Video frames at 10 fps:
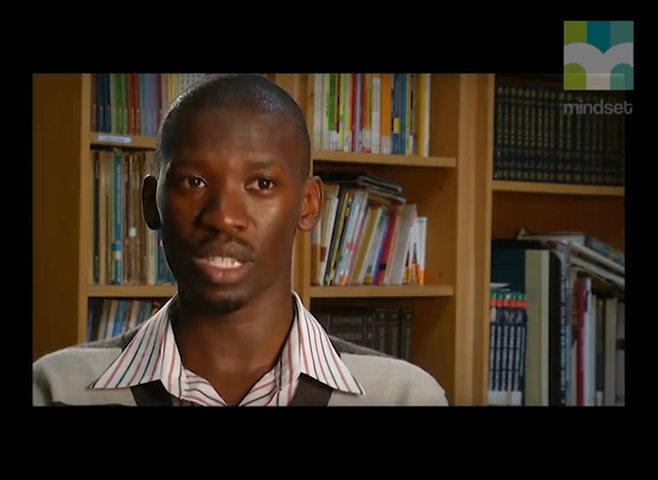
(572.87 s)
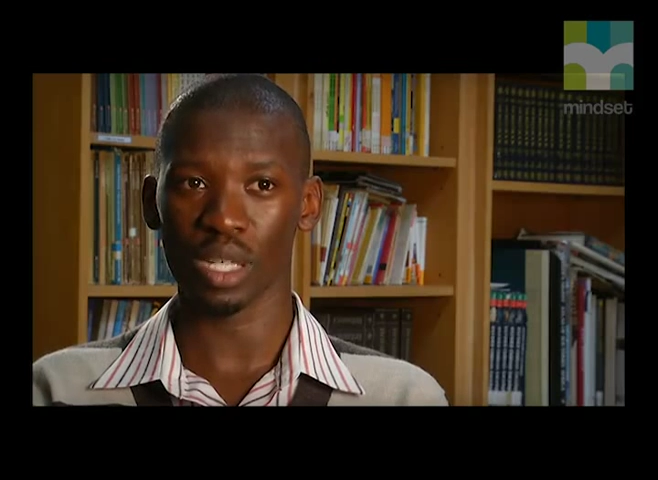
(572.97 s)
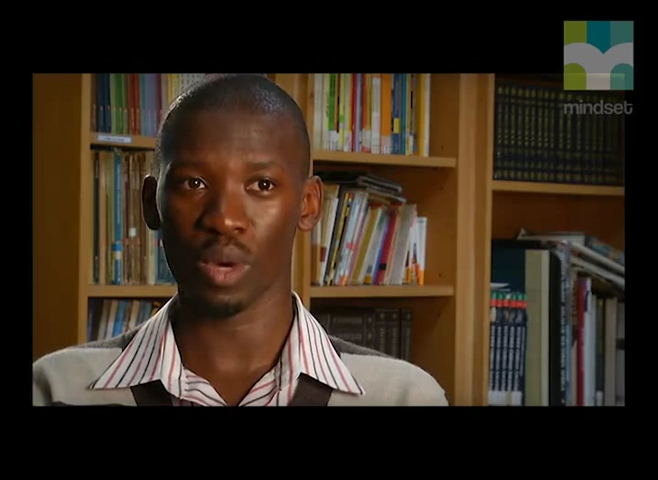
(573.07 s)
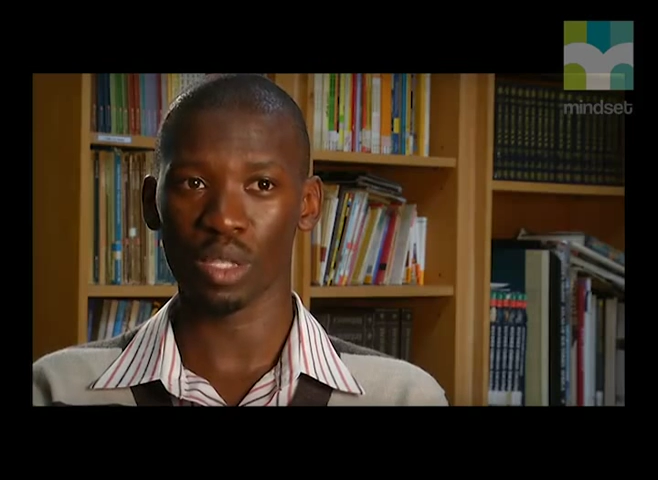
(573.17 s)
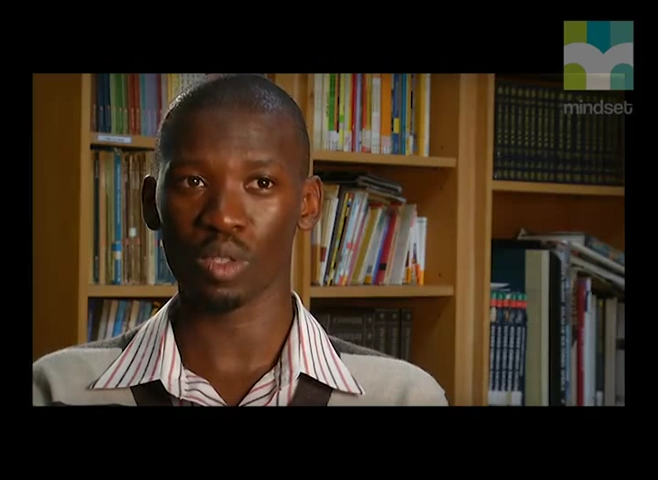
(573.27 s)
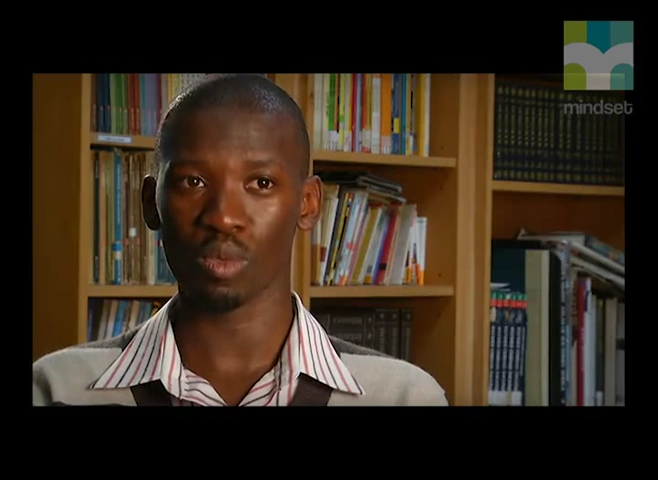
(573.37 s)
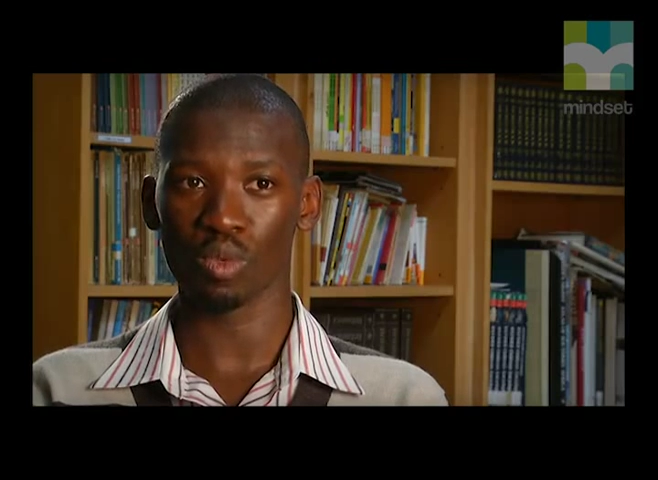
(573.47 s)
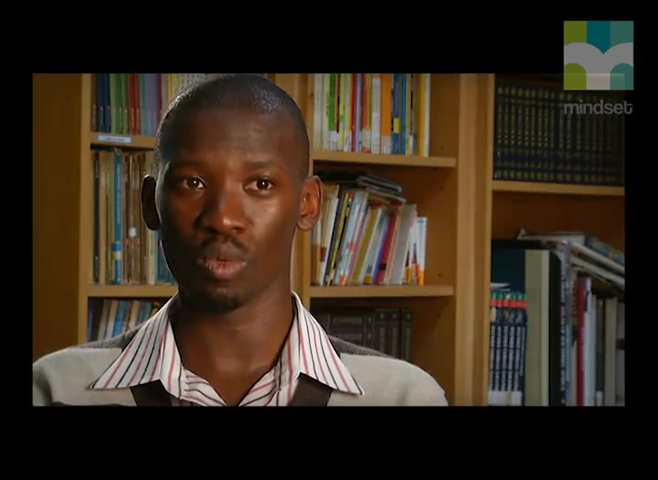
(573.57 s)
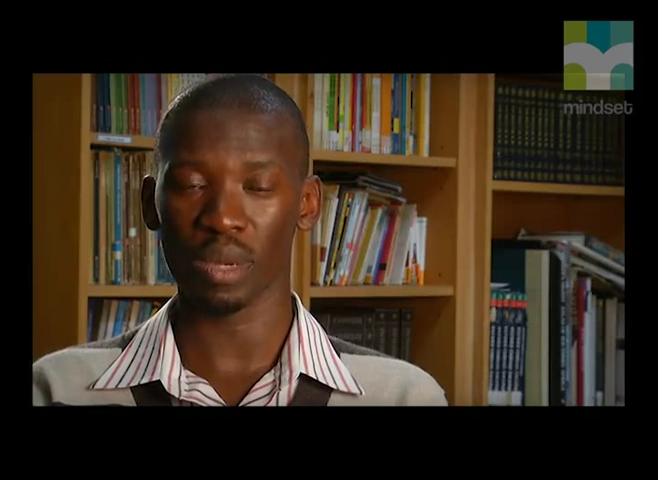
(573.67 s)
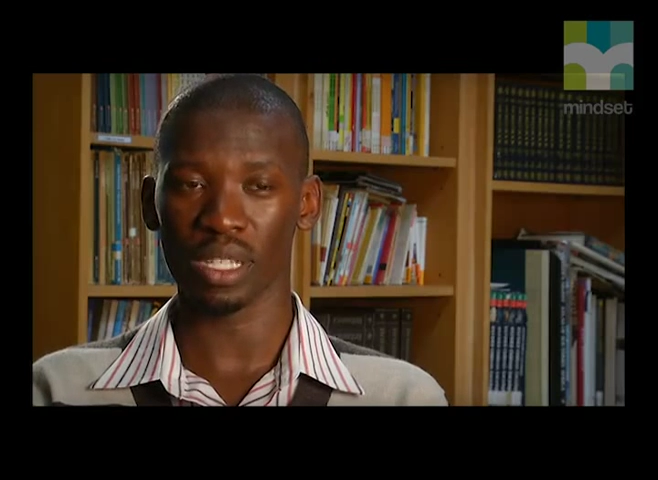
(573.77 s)
they want to
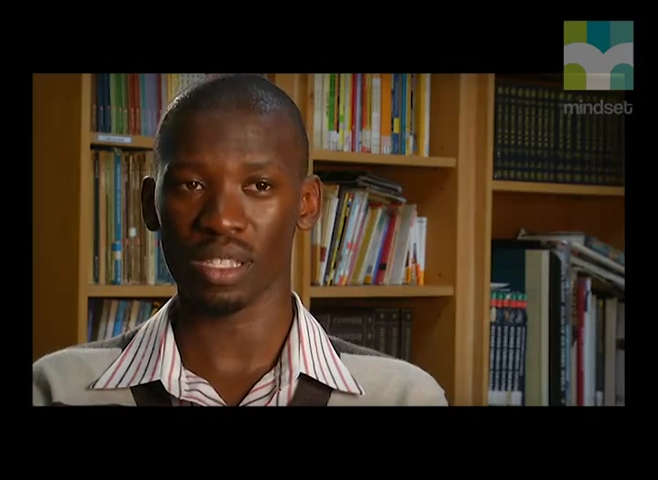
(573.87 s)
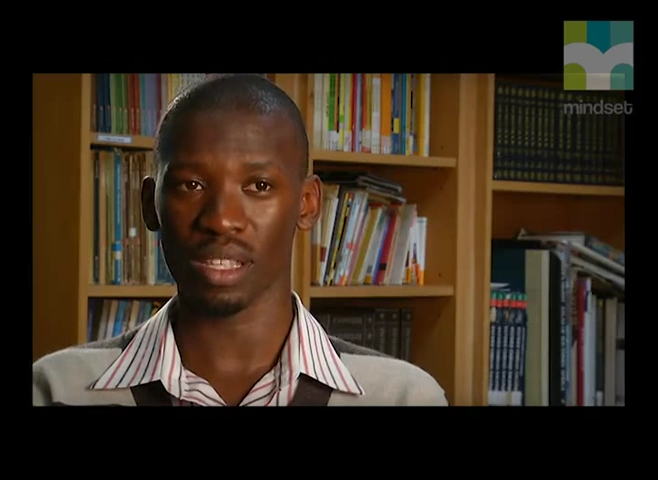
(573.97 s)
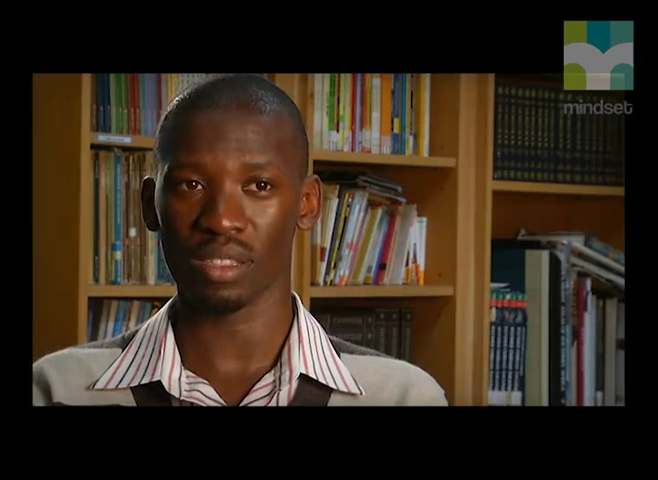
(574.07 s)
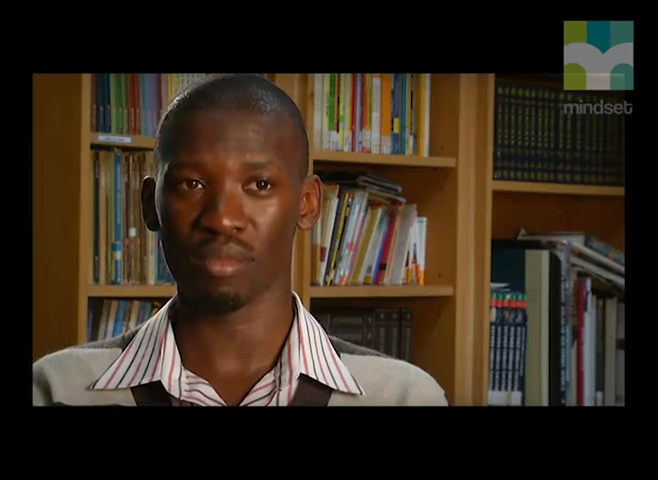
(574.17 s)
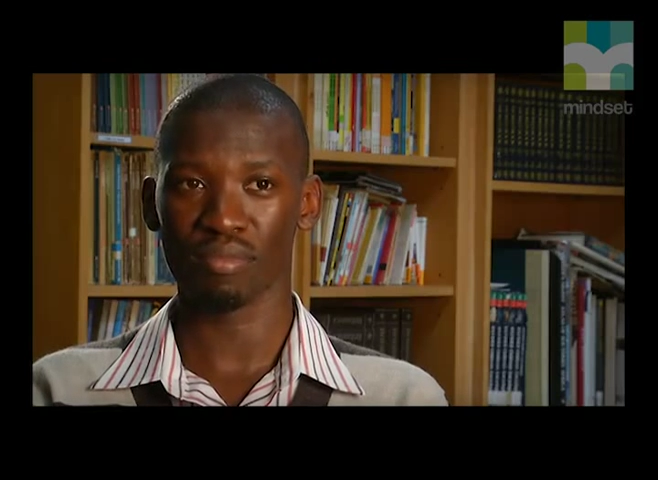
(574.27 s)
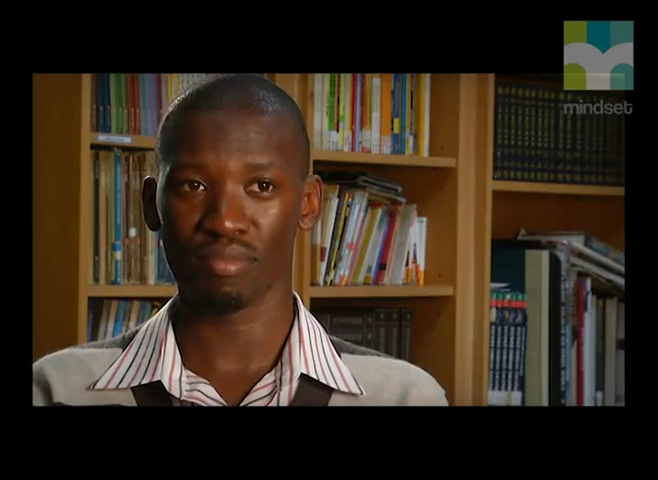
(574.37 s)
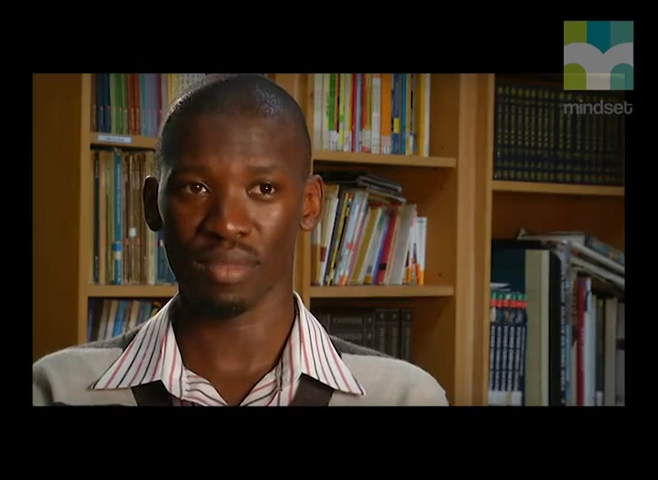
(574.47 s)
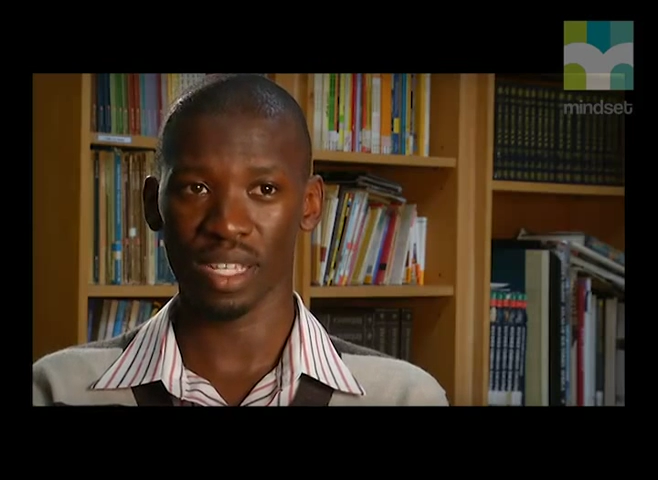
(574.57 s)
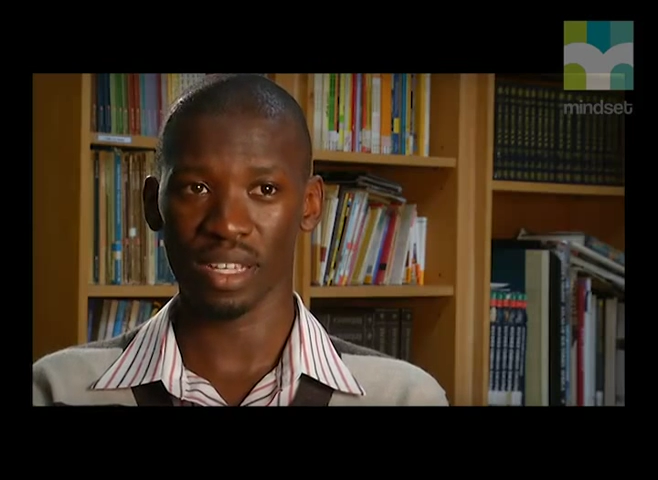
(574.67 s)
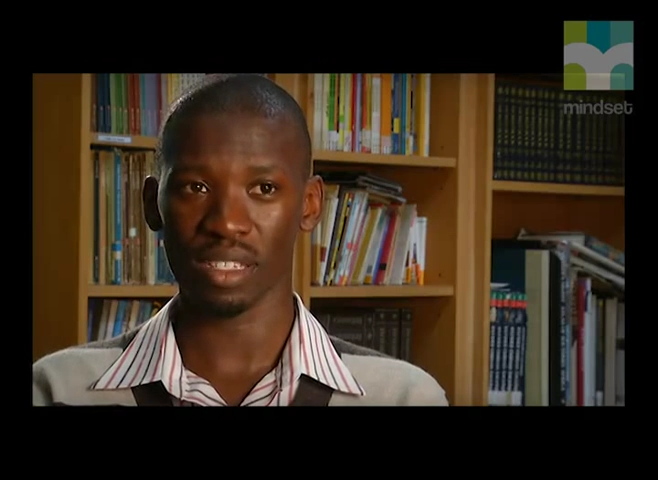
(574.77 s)
do better than
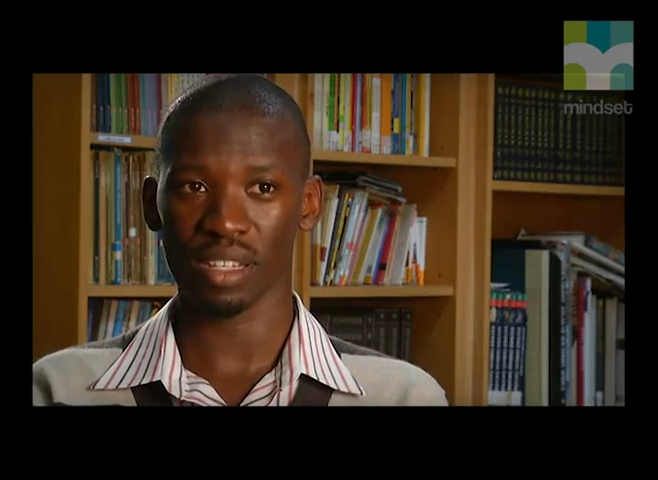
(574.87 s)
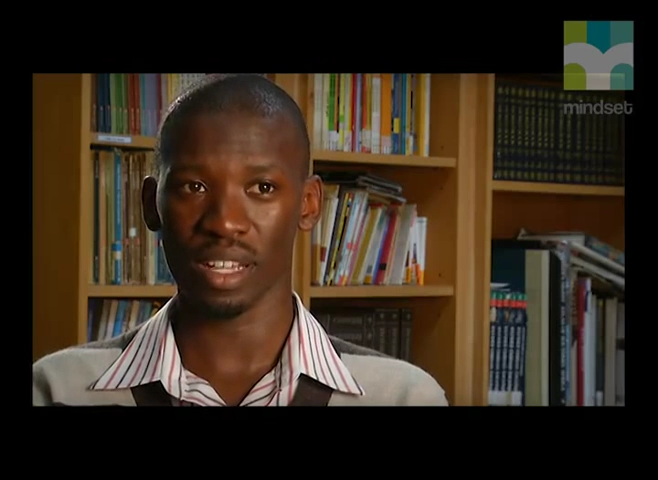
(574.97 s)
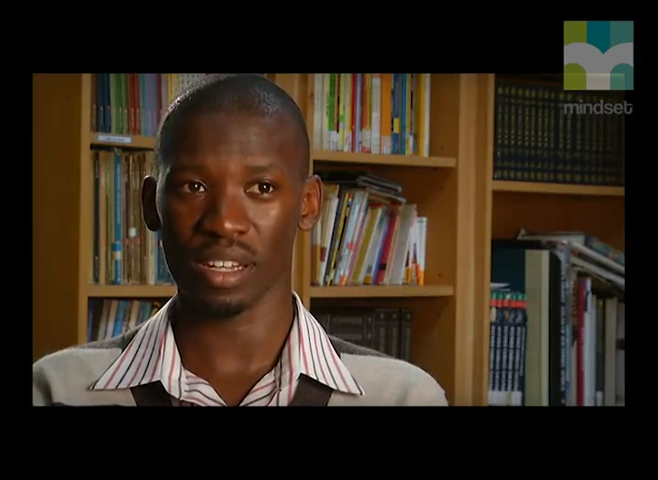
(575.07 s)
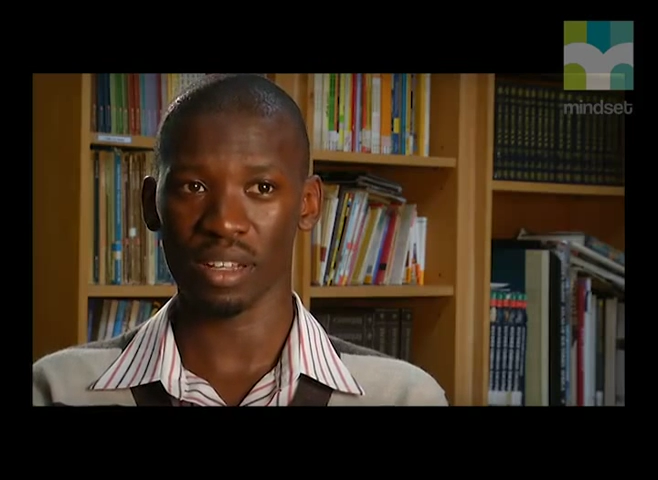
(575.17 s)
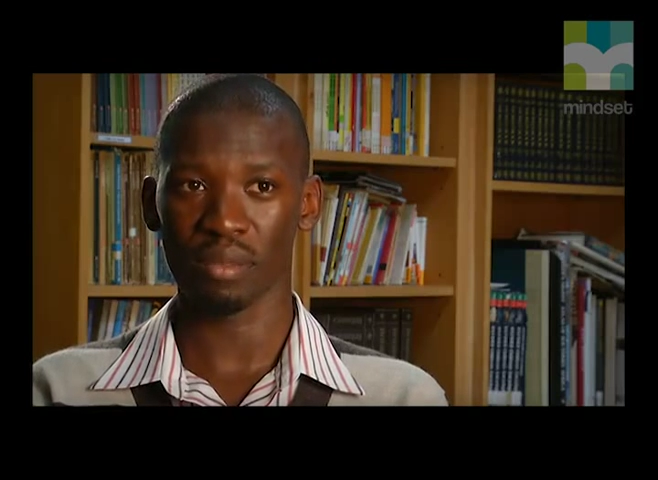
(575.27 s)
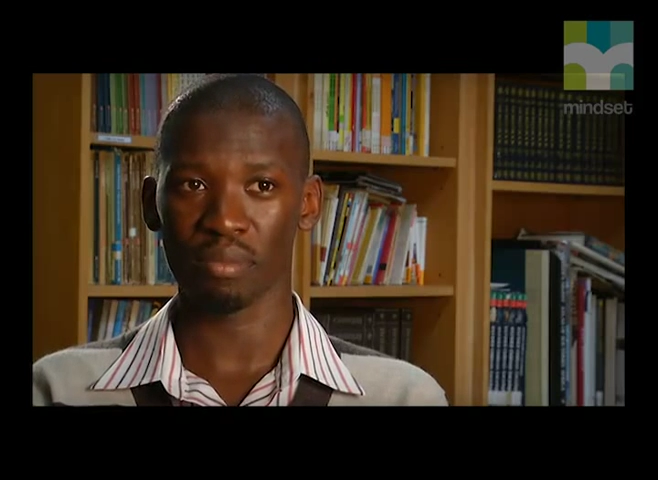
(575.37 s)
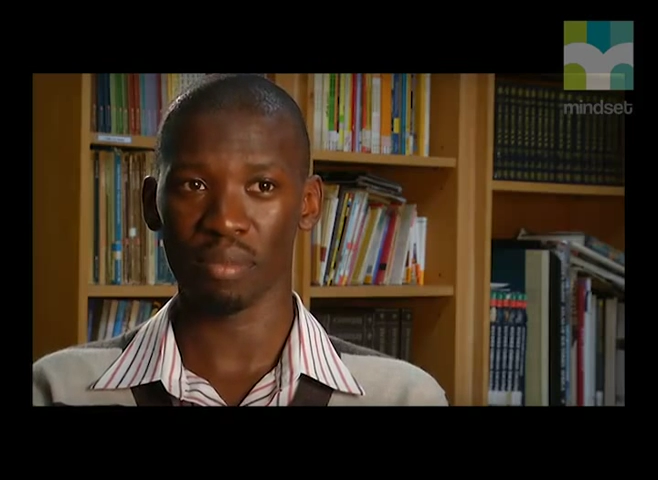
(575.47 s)
the next learner,